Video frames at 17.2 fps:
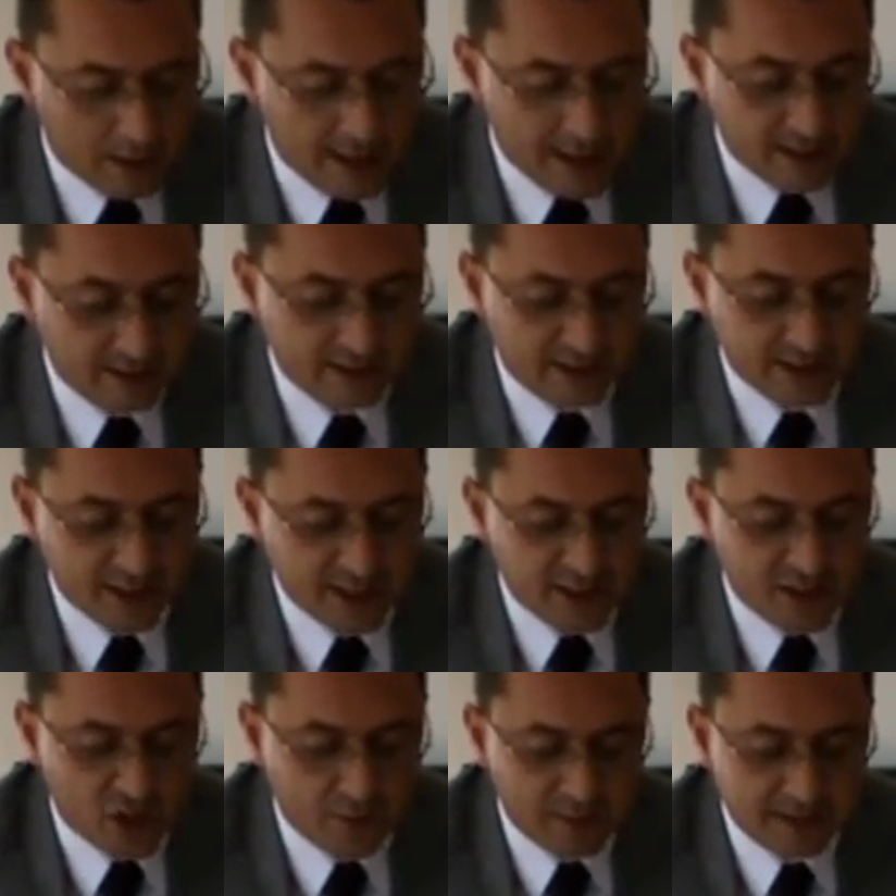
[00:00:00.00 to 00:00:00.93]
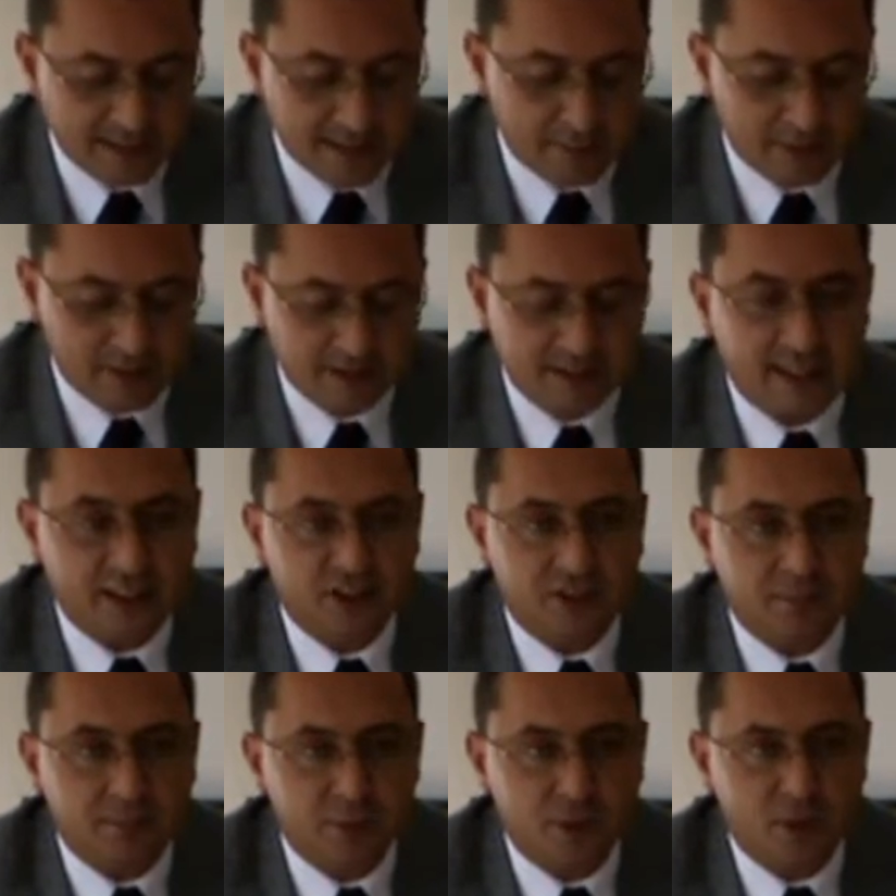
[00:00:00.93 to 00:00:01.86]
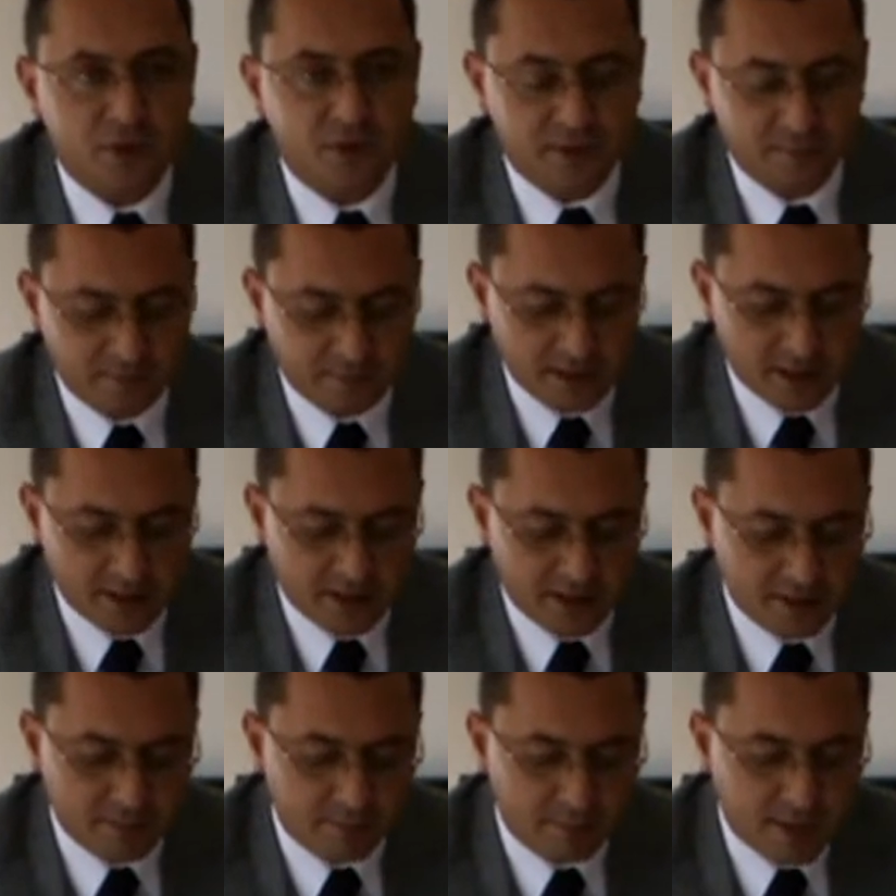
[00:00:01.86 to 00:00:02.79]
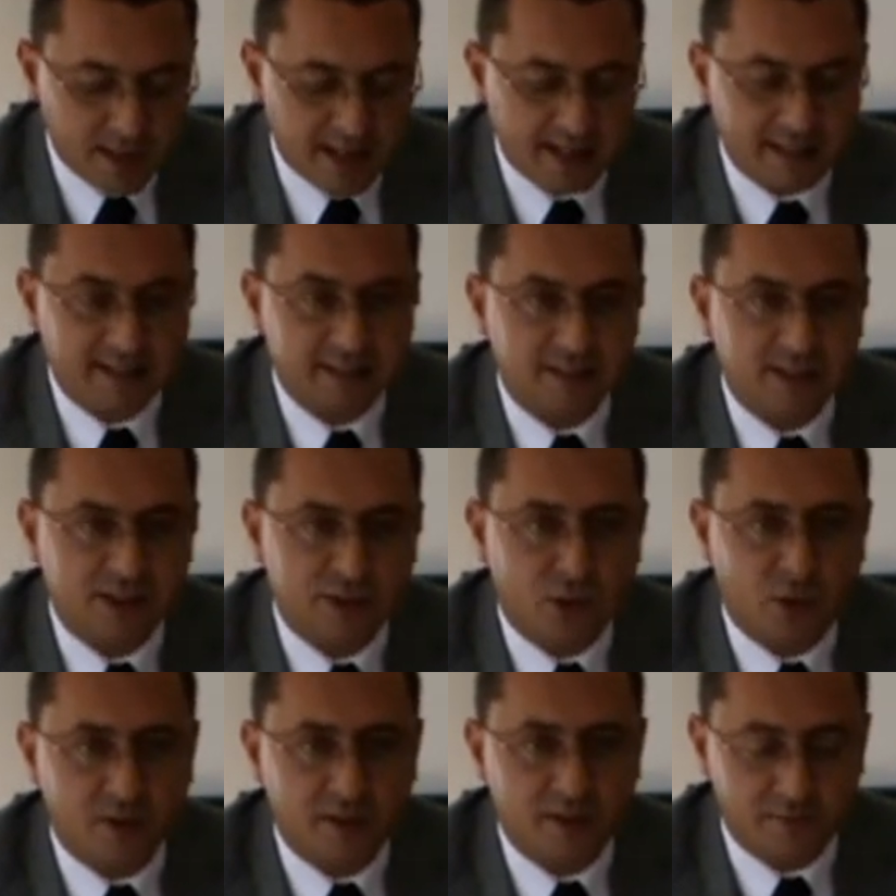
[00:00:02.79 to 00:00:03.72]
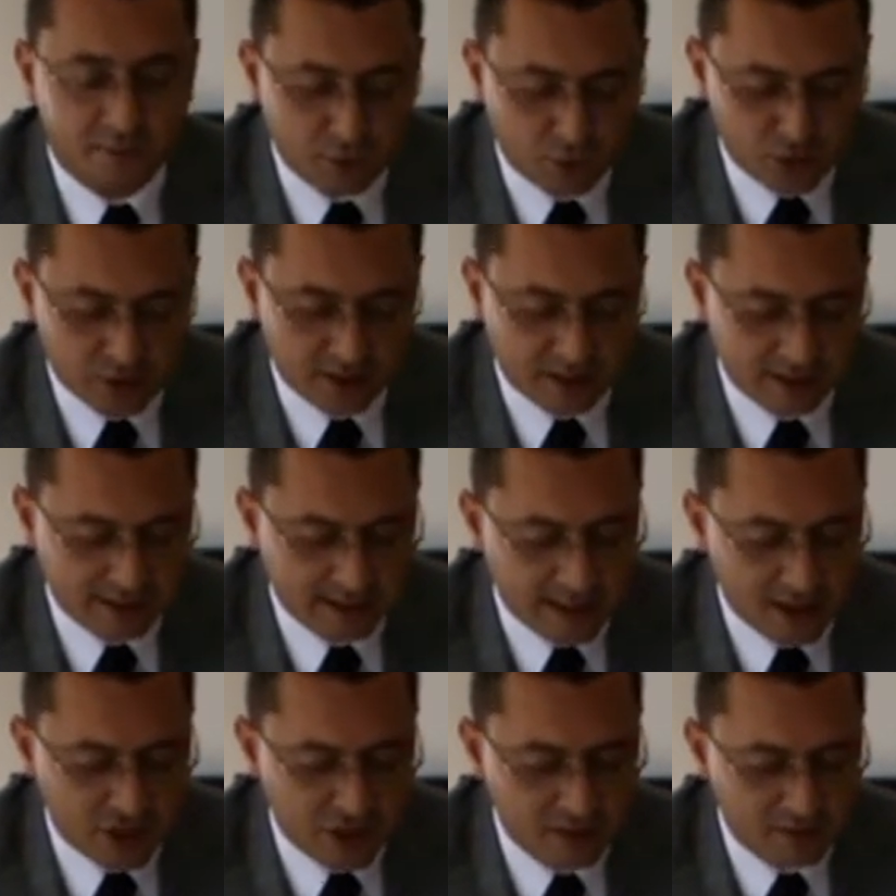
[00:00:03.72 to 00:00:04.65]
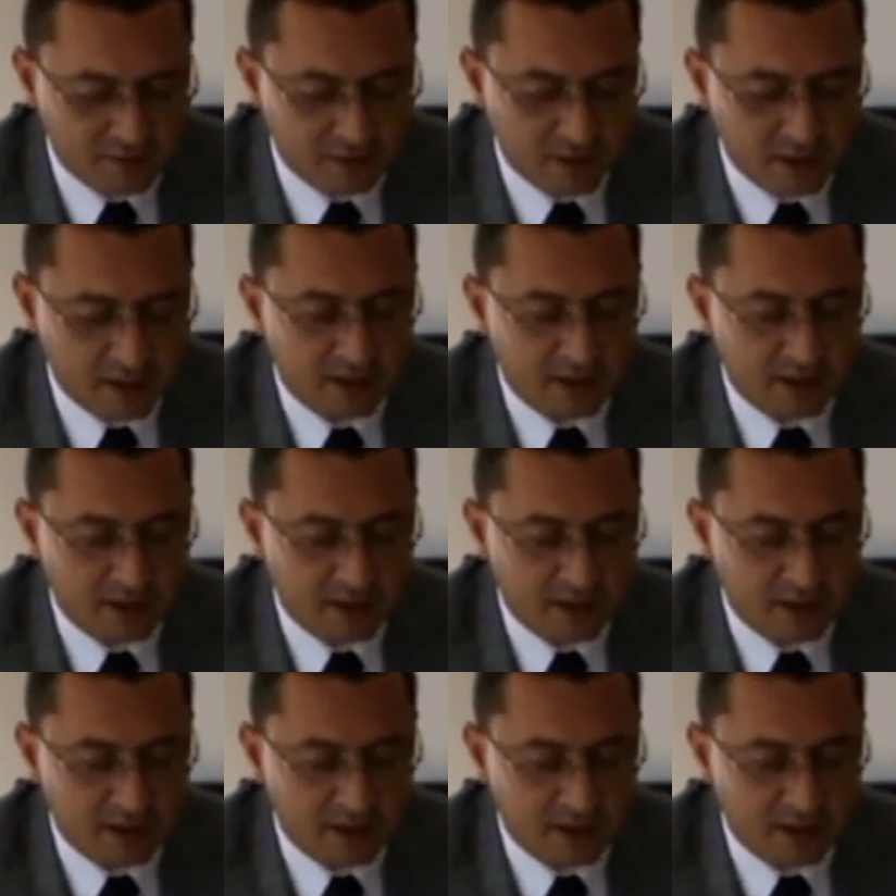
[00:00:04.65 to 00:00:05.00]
Hence, an economic stabilization program implies stronger future taxation,